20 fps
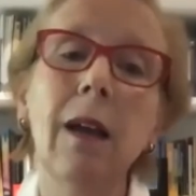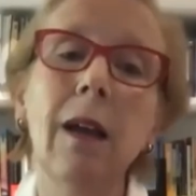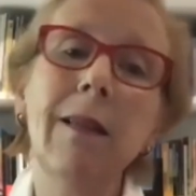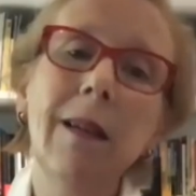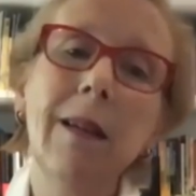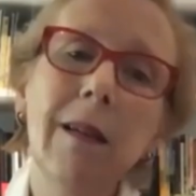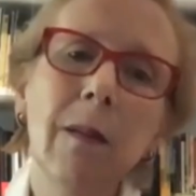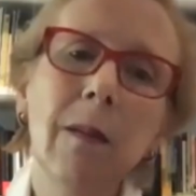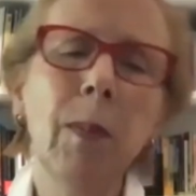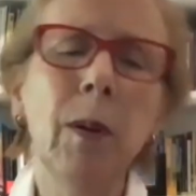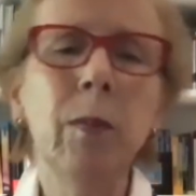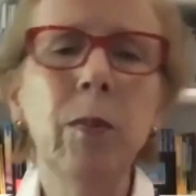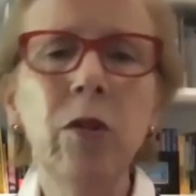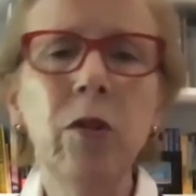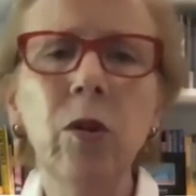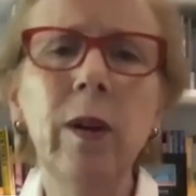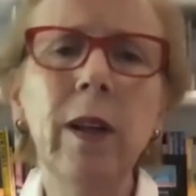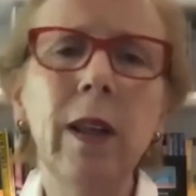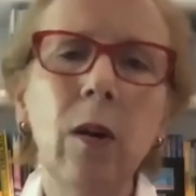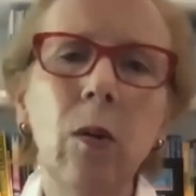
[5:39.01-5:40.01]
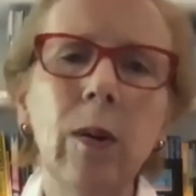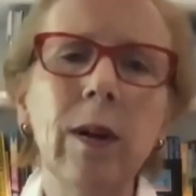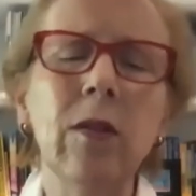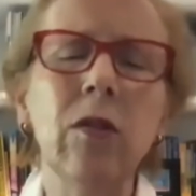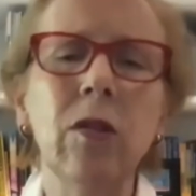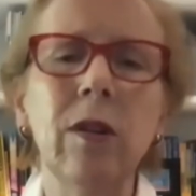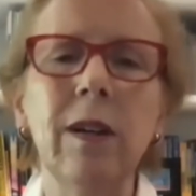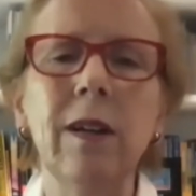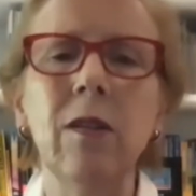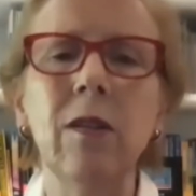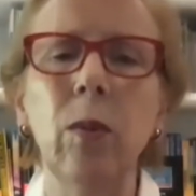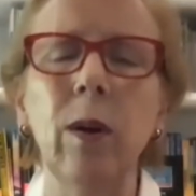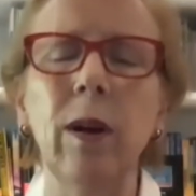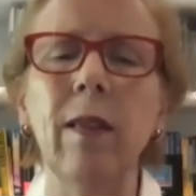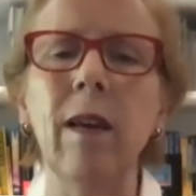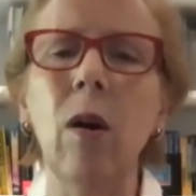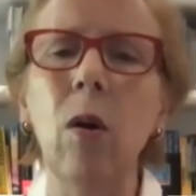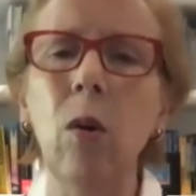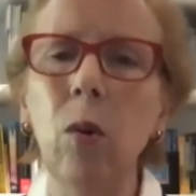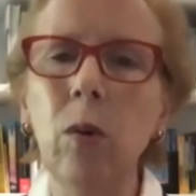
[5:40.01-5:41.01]
This perpetuity question is one of
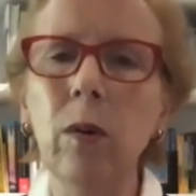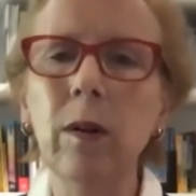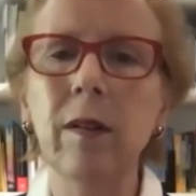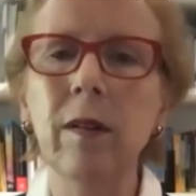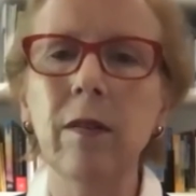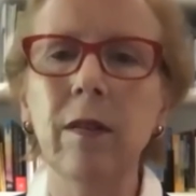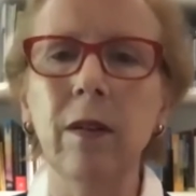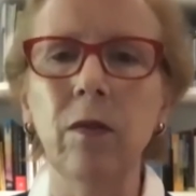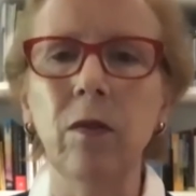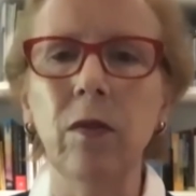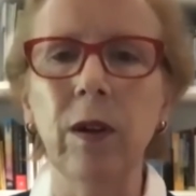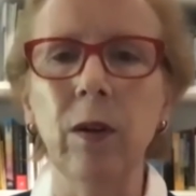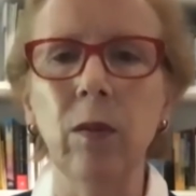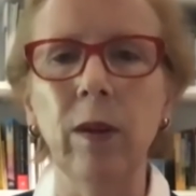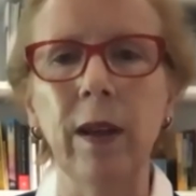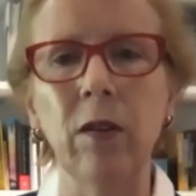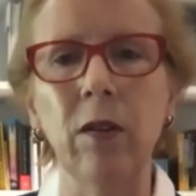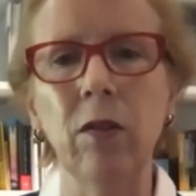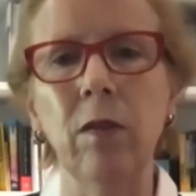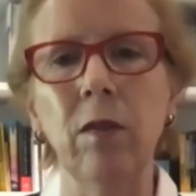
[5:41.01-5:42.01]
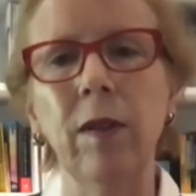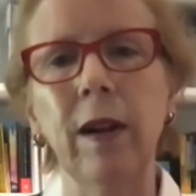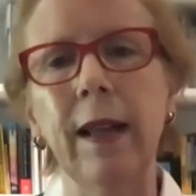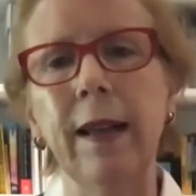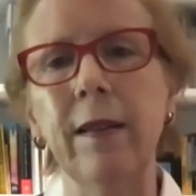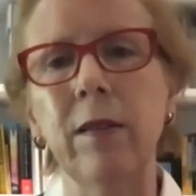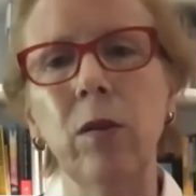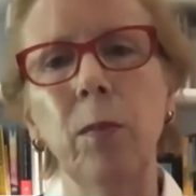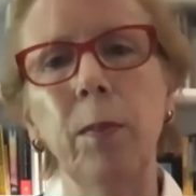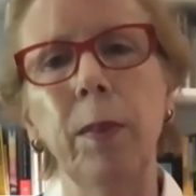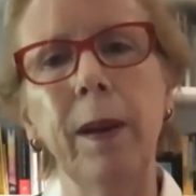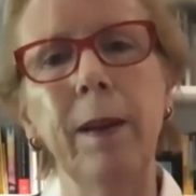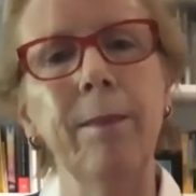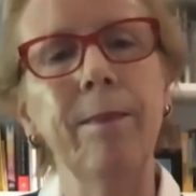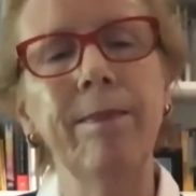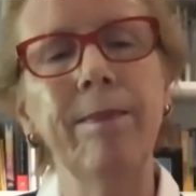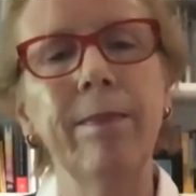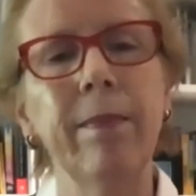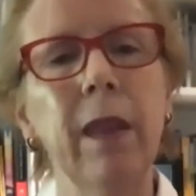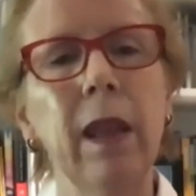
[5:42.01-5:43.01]
the oldest in foundation philanthropy.
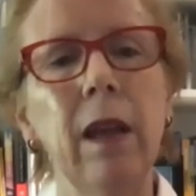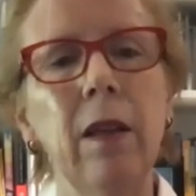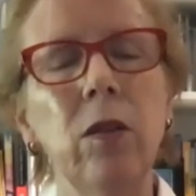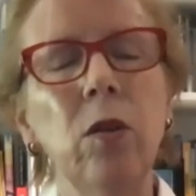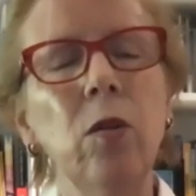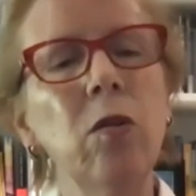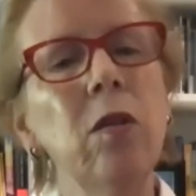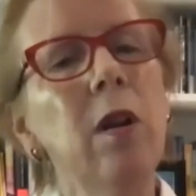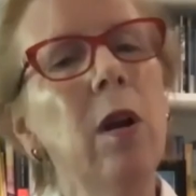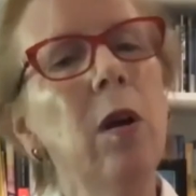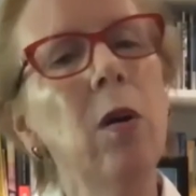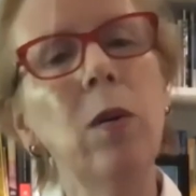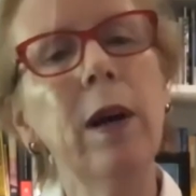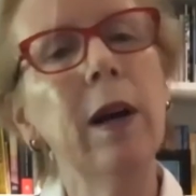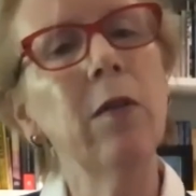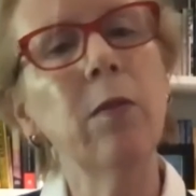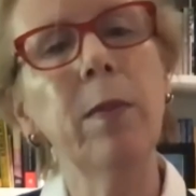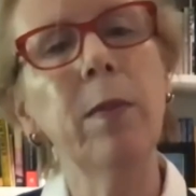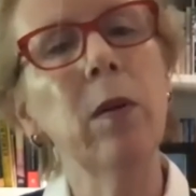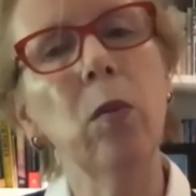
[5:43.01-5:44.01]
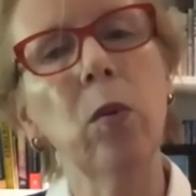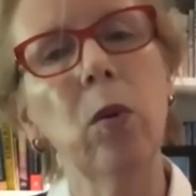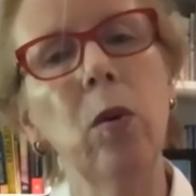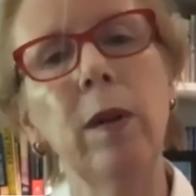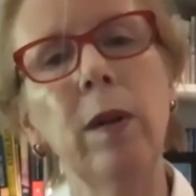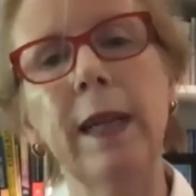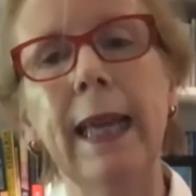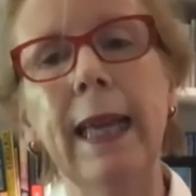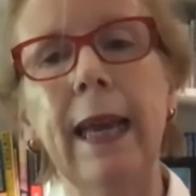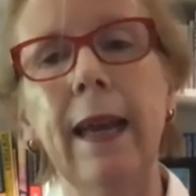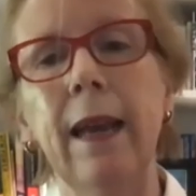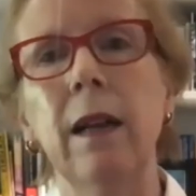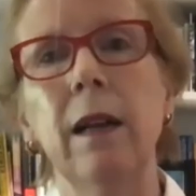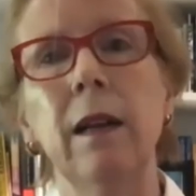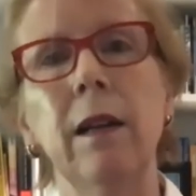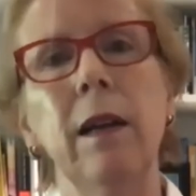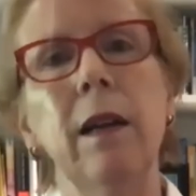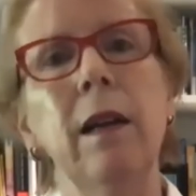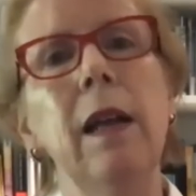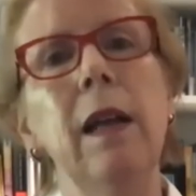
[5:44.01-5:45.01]
There's no government rule in
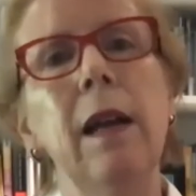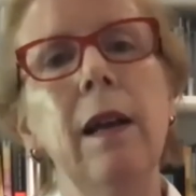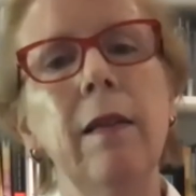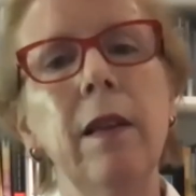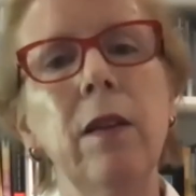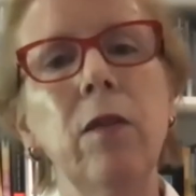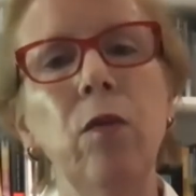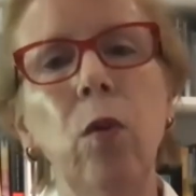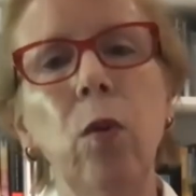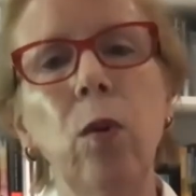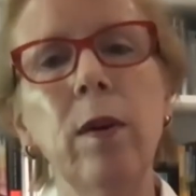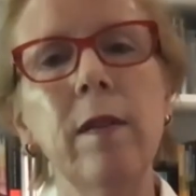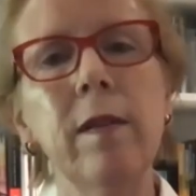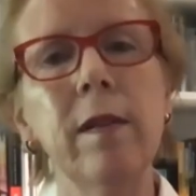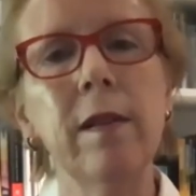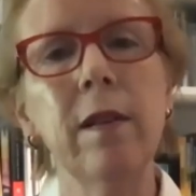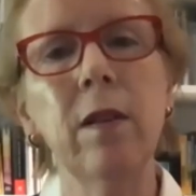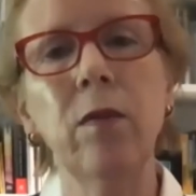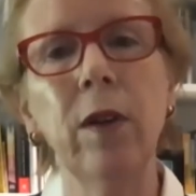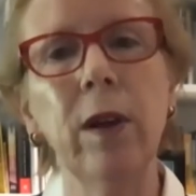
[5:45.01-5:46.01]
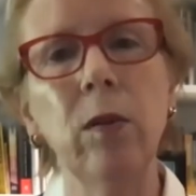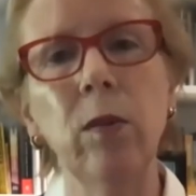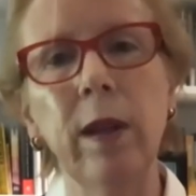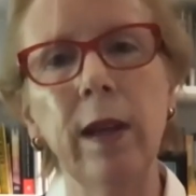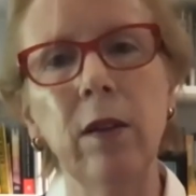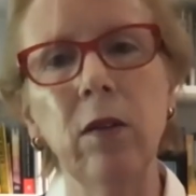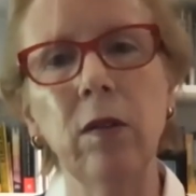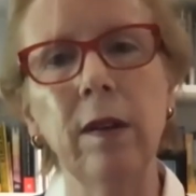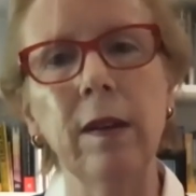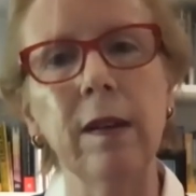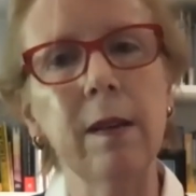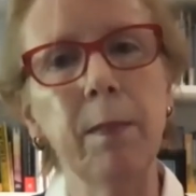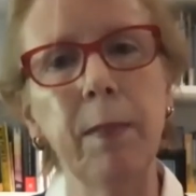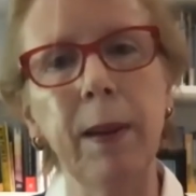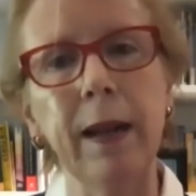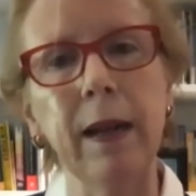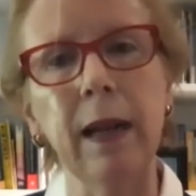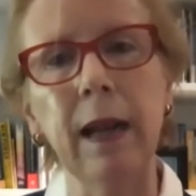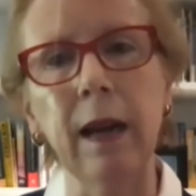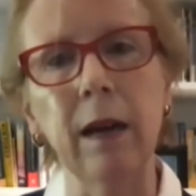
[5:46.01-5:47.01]
Canada that forces a foundation to
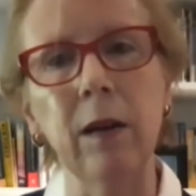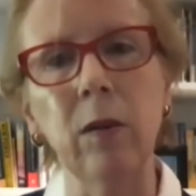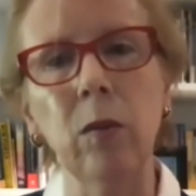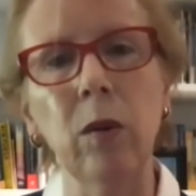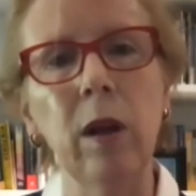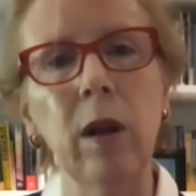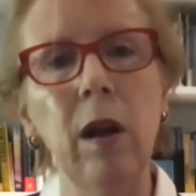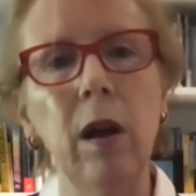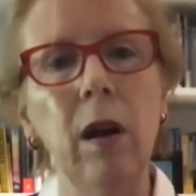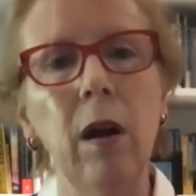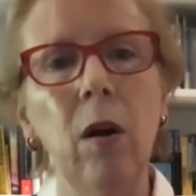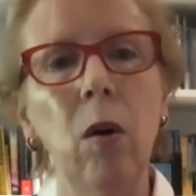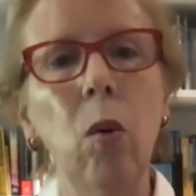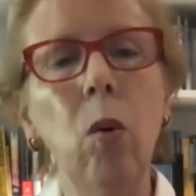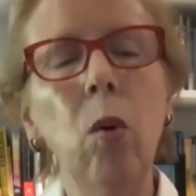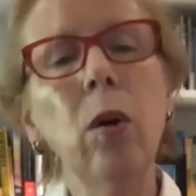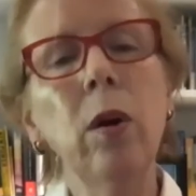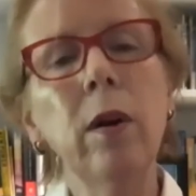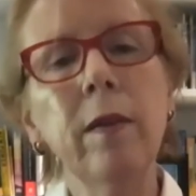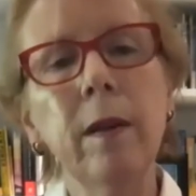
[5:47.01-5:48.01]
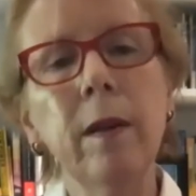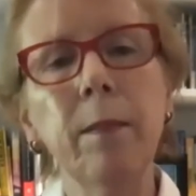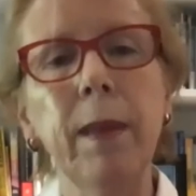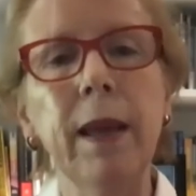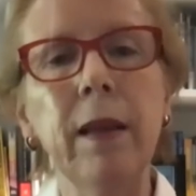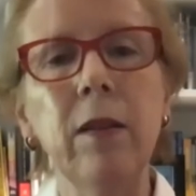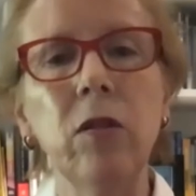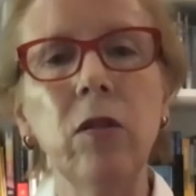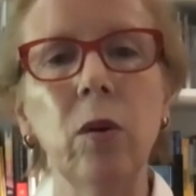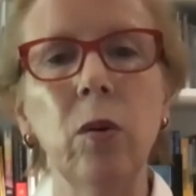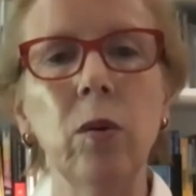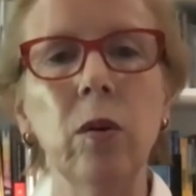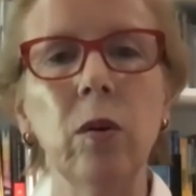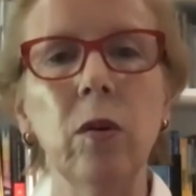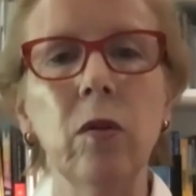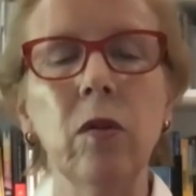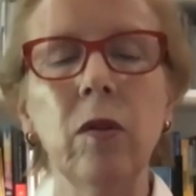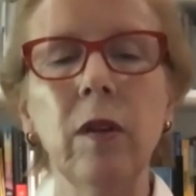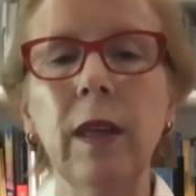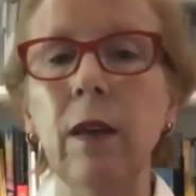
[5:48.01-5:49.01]
spend down or that makes
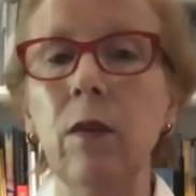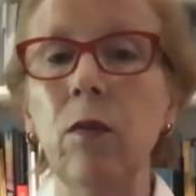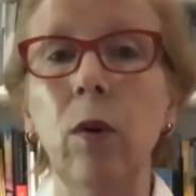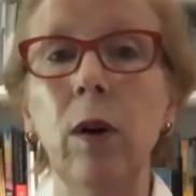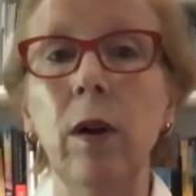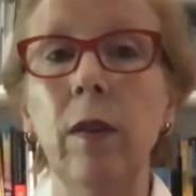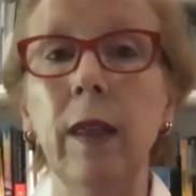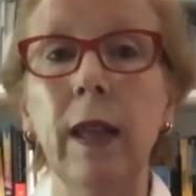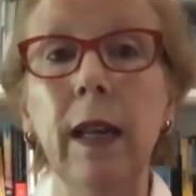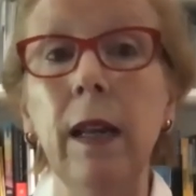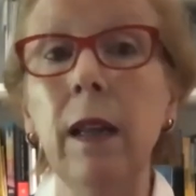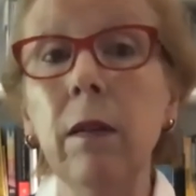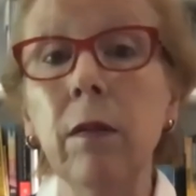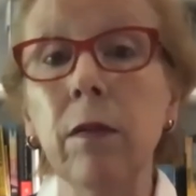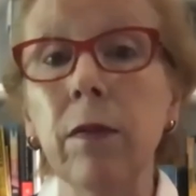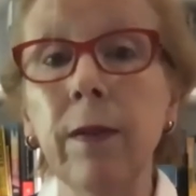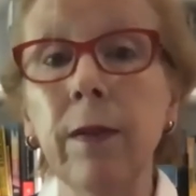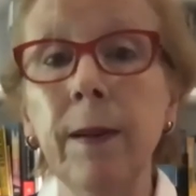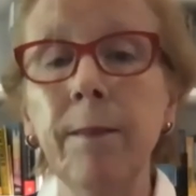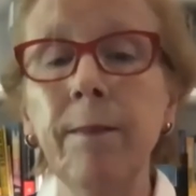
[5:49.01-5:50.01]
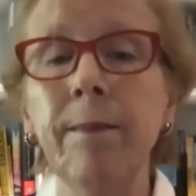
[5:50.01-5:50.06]
donors give while they live.